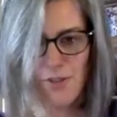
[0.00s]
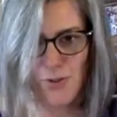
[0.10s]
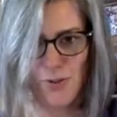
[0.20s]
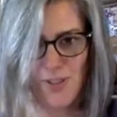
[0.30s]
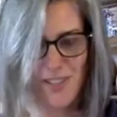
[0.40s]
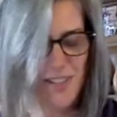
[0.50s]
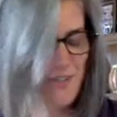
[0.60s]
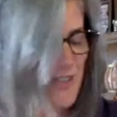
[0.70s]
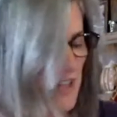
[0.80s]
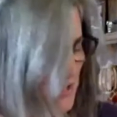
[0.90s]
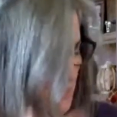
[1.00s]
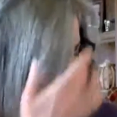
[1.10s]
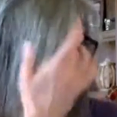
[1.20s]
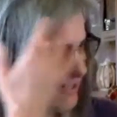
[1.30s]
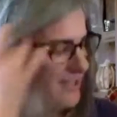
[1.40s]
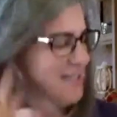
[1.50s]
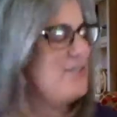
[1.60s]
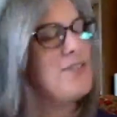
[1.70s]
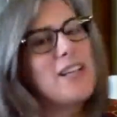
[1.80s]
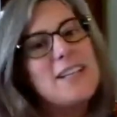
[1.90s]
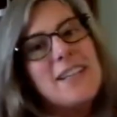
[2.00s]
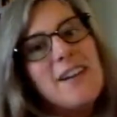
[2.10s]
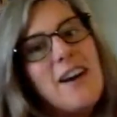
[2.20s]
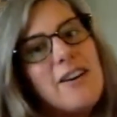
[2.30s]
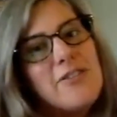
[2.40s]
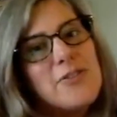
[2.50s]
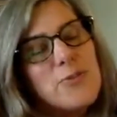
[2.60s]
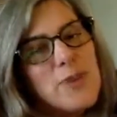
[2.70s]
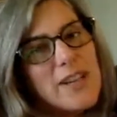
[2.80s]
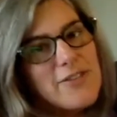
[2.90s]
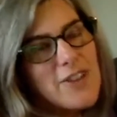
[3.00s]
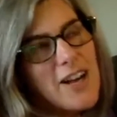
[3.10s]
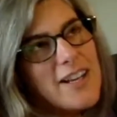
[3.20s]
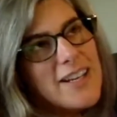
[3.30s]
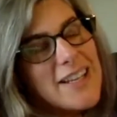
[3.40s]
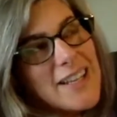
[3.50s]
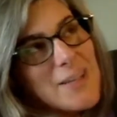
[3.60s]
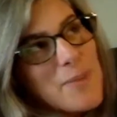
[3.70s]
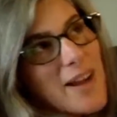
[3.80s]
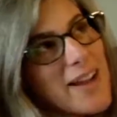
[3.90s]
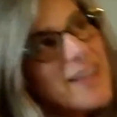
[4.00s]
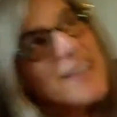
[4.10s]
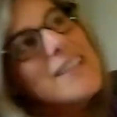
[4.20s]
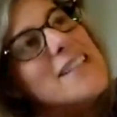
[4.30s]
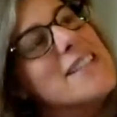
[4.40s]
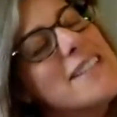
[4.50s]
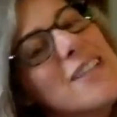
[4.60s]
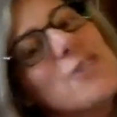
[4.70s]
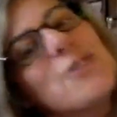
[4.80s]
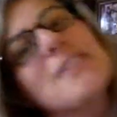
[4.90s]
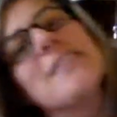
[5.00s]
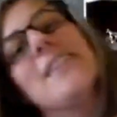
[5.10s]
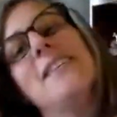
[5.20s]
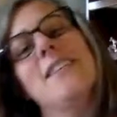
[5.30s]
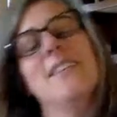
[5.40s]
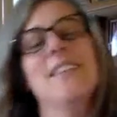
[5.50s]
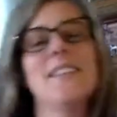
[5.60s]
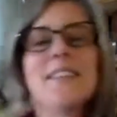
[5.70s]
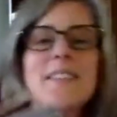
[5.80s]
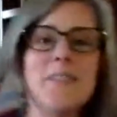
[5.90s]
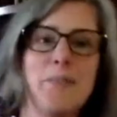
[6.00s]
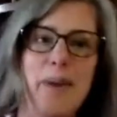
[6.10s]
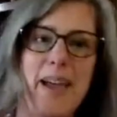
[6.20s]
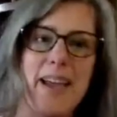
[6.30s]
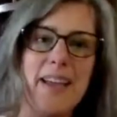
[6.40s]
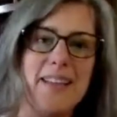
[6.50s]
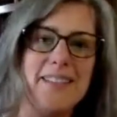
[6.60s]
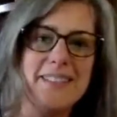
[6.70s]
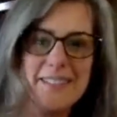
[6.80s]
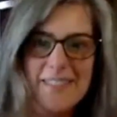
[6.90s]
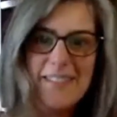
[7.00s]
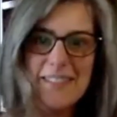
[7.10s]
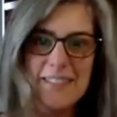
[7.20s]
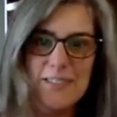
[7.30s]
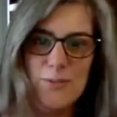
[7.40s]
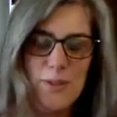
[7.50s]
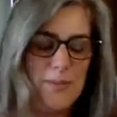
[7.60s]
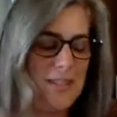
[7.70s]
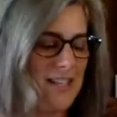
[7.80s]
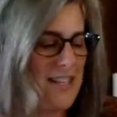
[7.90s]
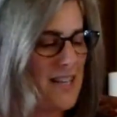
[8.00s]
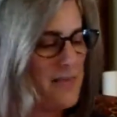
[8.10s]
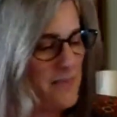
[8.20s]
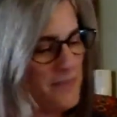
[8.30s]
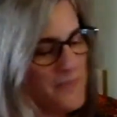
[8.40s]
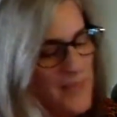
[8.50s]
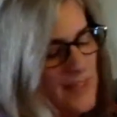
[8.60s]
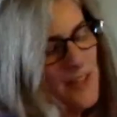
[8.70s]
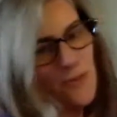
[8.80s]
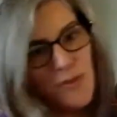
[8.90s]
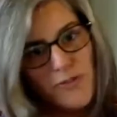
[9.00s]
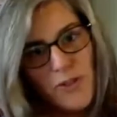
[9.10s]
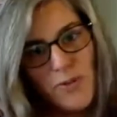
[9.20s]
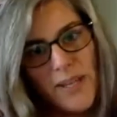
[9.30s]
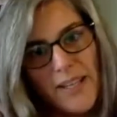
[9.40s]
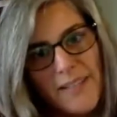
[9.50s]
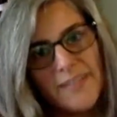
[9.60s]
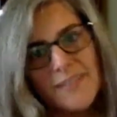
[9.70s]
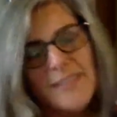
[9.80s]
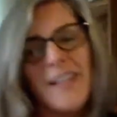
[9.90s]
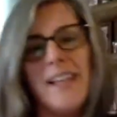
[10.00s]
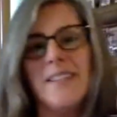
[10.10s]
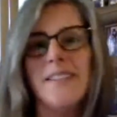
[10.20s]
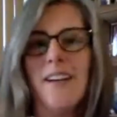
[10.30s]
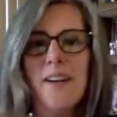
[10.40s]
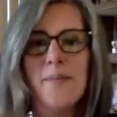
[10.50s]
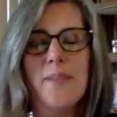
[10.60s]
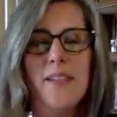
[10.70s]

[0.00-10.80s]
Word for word: sorts of stuff. So I wanted to give you an idea of what I've got in my Essentrics bag. This is what I'm studying, reviewing, and um,